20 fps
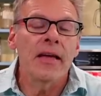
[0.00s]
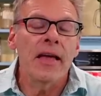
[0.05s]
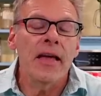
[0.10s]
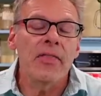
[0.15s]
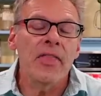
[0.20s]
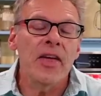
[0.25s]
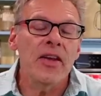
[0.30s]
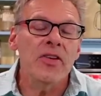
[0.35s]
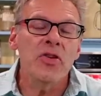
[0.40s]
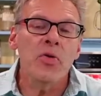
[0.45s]

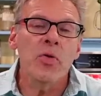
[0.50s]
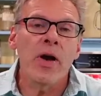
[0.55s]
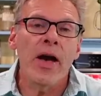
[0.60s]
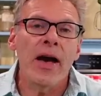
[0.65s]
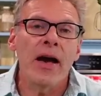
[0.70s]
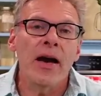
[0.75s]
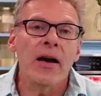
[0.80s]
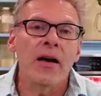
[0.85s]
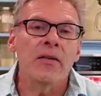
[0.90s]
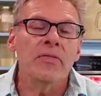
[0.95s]
And then you
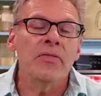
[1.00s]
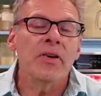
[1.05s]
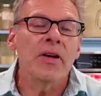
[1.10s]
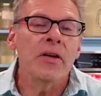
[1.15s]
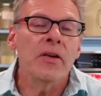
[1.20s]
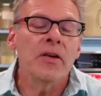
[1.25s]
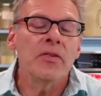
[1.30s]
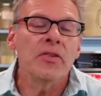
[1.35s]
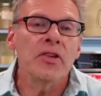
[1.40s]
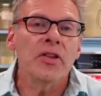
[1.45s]
have
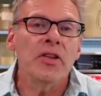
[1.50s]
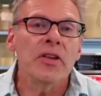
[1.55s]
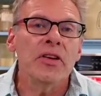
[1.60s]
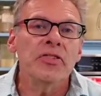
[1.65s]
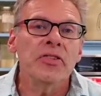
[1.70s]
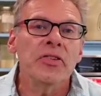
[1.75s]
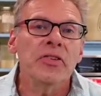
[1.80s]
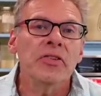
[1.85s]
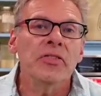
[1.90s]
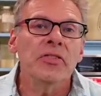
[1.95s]

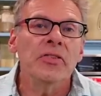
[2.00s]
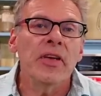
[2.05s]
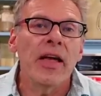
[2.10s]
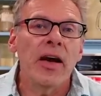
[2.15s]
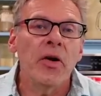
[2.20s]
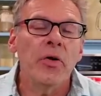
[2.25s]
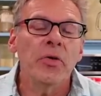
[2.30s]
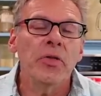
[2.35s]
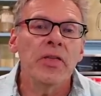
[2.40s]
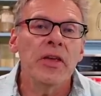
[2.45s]
delicious,
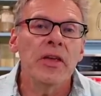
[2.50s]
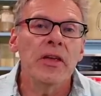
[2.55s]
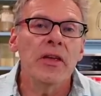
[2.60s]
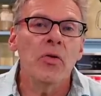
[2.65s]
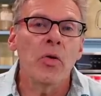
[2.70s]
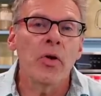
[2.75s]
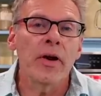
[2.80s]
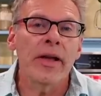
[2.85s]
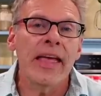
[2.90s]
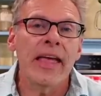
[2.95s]
healthy,
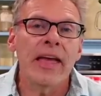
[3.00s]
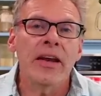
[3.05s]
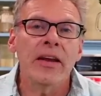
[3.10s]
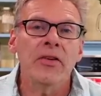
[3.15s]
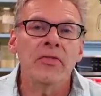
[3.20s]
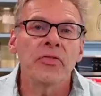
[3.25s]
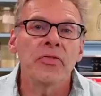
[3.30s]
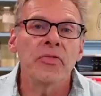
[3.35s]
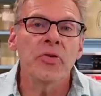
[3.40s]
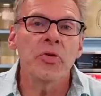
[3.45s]

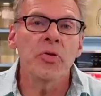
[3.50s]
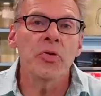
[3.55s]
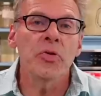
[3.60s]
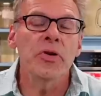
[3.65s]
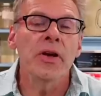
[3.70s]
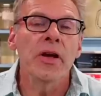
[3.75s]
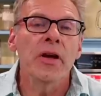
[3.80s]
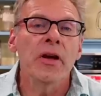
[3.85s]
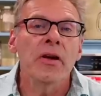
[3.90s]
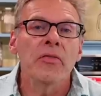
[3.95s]
organic
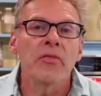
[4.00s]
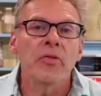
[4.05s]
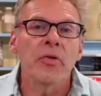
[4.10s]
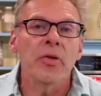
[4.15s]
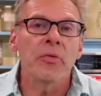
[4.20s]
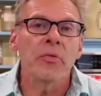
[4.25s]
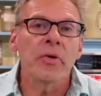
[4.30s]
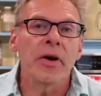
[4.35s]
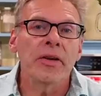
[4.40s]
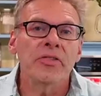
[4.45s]
food for
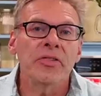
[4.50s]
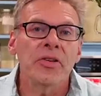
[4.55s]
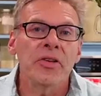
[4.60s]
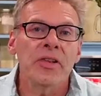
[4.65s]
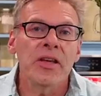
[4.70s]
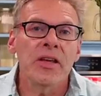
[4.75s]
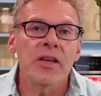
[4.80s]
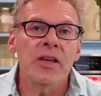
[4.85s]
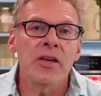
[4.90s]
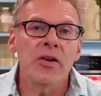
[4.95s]
the rest of
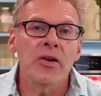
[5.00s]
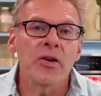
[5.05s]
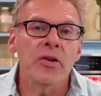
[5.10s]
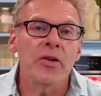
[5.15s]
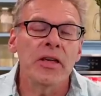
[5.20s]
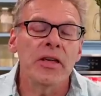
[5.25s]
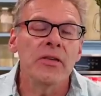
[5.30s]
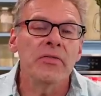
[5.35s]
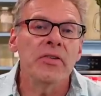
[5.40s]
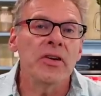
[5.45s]
the year,
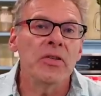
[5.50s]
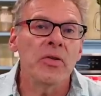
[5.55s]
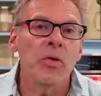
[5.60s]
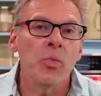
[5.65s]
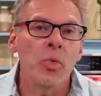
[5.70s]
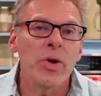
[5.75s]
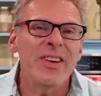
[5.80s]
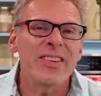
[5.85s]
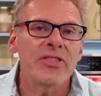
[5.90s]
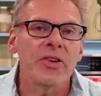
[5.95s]
even in the
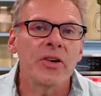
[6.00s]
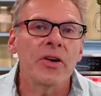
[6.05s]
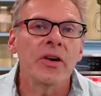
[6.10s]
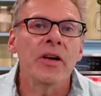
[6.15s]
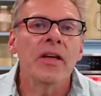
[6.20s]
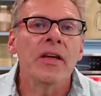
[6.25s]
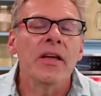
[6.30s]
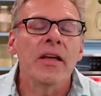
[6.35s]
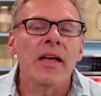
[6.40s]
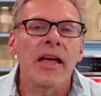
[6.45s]
winter,
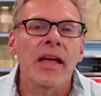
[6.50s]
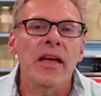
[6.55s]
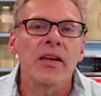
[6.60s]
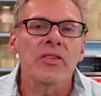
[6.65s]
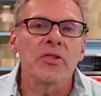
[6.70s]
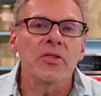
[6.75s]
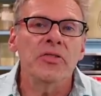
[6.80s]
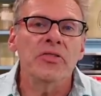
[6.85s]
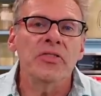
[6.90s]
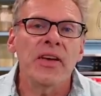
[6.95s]
and
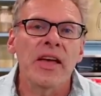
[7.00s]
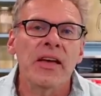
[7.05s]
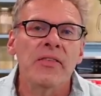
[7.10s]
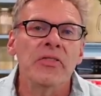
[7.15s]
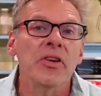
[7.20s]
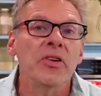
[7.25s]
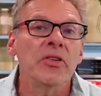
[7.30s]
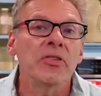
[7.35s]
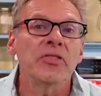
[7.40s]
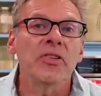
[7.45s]
you're
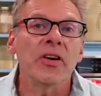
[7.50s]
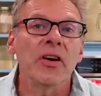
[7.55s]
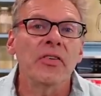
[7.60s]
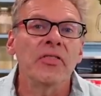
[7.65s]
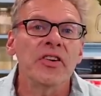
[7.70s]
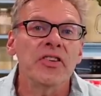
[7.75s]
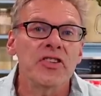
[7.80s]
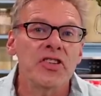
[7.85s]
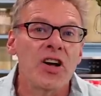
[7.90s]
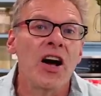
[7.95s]
saving yourself
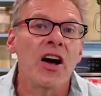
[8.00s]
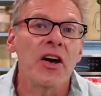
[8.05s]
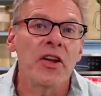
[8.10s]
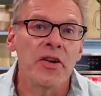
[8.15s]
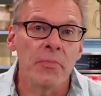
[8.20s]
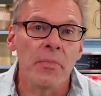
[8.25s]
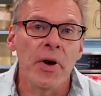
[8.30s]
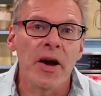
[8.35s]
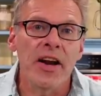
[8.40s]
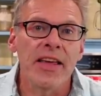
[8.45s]
a ton
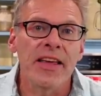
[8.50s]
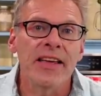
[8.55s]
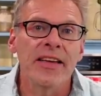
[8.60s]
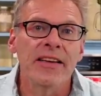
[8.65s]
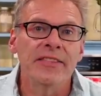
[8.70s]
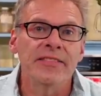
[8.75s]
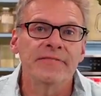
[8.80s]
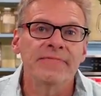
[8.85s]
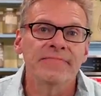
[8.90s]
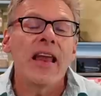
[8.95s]
of money.
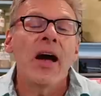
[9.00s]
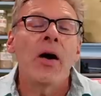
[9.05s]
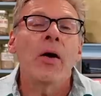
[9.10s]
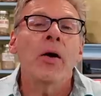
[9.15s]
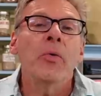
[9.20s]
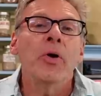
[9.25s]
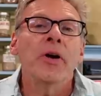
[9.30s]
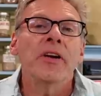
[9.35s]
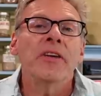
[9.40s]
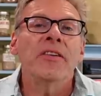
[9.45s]
Now, I
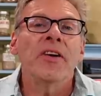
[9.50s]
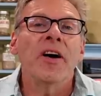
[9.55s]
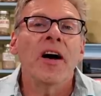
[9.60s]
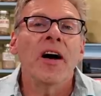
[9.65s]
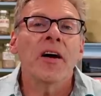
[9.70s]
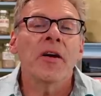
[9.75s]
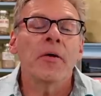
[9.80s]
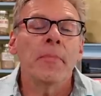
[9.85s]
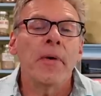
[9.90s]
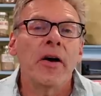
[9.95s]
want to
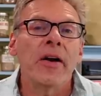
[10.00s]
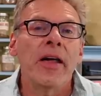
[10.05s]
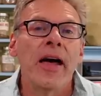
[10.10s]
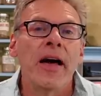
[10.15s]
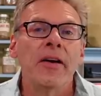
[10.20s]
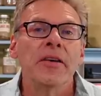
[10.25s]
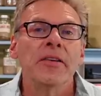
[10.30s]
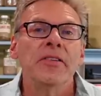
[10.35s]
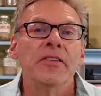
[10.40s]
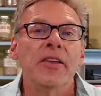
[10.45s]
talk about
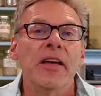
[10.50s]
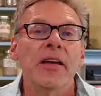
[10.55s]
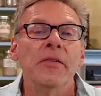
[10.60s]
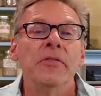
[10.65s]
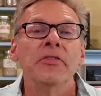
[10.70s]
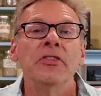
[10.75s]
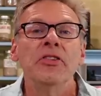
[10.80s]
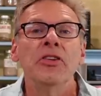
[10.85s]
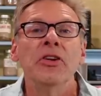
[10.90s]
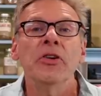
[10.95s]
how to save
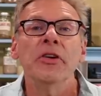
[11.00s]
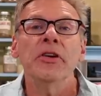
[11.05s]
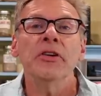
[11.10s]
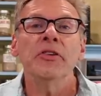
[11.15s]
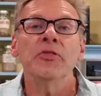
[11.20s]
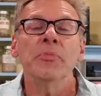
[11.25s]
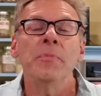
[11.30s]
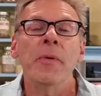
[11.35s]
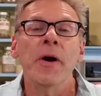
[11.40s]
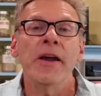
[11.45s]

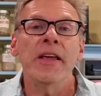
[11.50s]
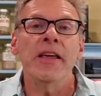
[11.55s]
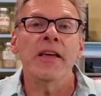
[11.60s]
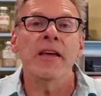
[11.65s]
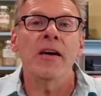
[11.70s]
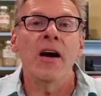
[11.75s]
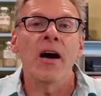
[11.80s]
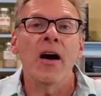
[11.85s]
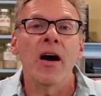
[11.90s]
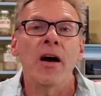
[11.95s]
serious
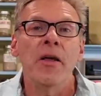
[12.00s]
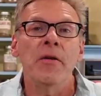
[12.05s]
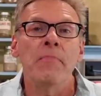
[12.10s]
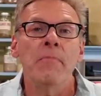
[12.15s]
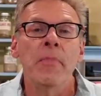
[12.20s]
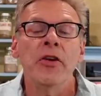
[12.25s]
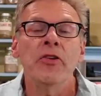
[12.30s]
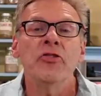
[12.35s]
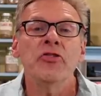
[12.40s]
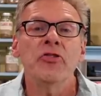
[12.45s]
money on
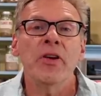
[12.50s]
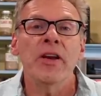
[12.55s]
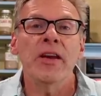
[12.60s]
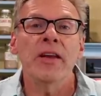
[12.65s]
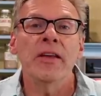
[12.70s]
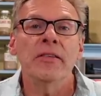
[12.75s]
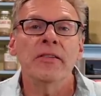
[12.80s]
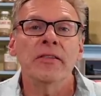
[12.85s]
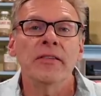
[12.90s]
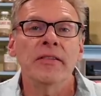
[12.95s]

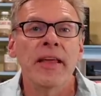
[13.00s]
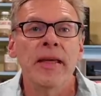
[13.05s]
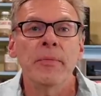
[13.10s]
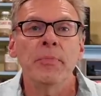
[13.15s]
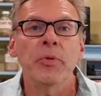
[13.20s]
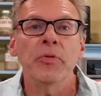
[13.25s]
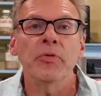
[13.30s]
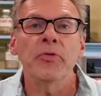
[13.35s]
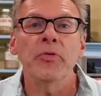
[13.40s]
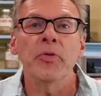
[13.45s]
Mediterranean
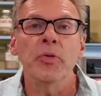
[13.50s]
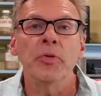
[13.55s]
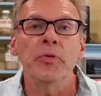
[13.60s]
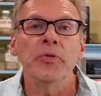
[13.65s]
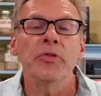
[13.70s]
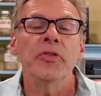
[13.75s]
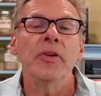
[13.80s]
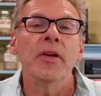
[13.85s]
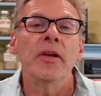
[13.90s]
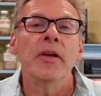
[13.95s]
staple
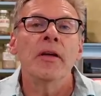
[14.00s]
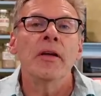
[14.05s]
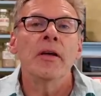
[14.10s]
foods.